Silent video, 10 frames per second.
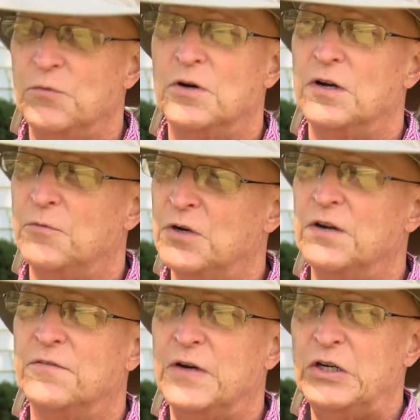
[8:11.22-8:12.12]
We're, we
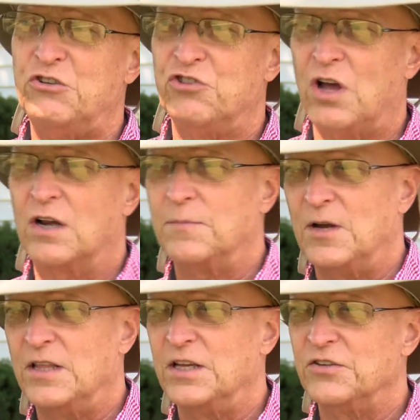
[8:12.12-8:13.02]
are very shocked
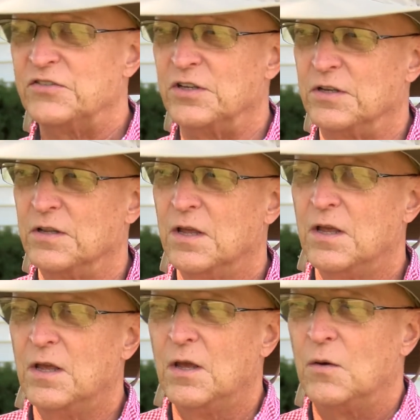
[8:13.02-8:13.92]
by this,
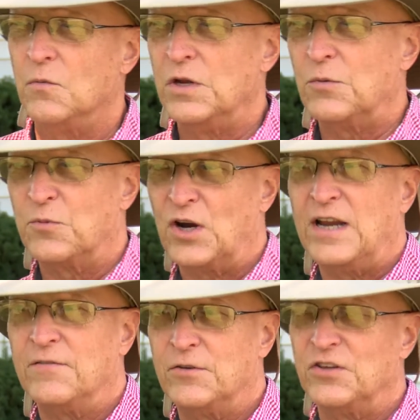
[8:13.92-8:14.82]
and we are
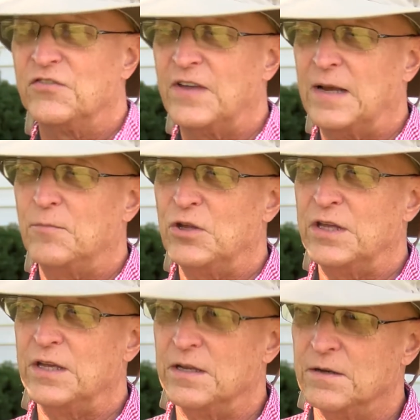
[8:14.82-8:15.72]
praying for this
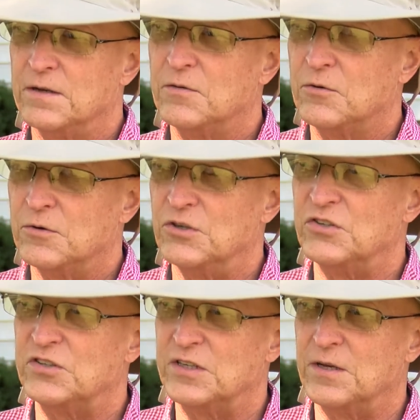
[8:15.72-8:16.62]
family, and we're
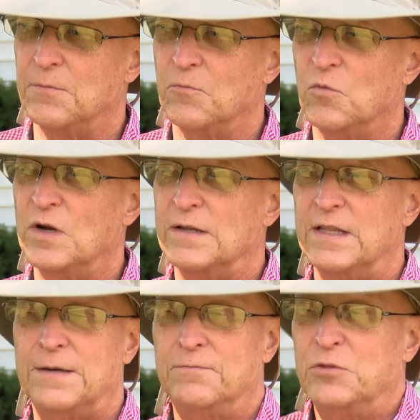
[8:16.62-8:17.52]
just um, want
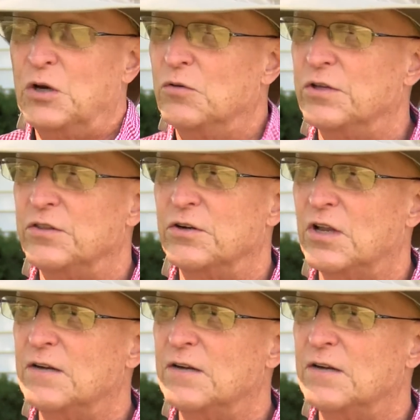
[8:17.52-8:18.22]
to let them know that they're